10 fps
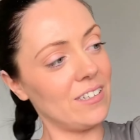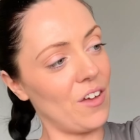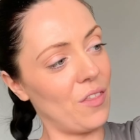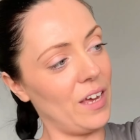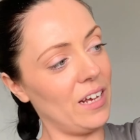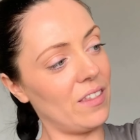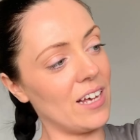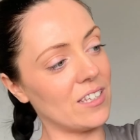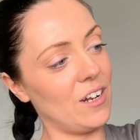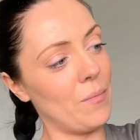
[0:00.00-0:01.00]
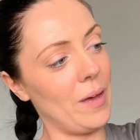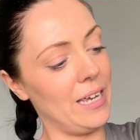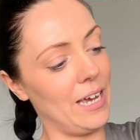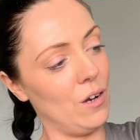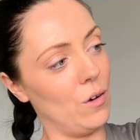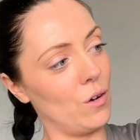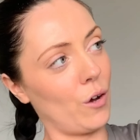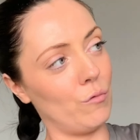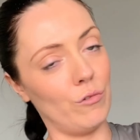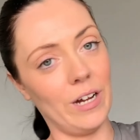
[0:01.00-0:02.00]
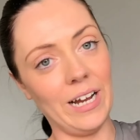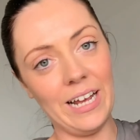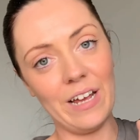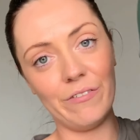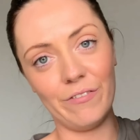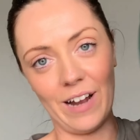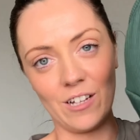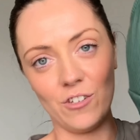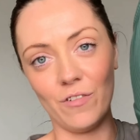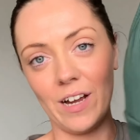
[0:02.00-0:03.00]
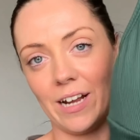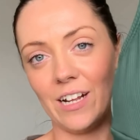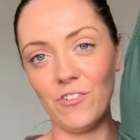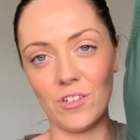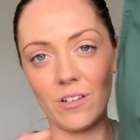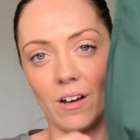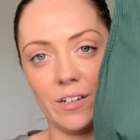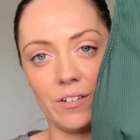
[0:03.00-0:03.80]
I think that's gonna make it look really flattering and just kind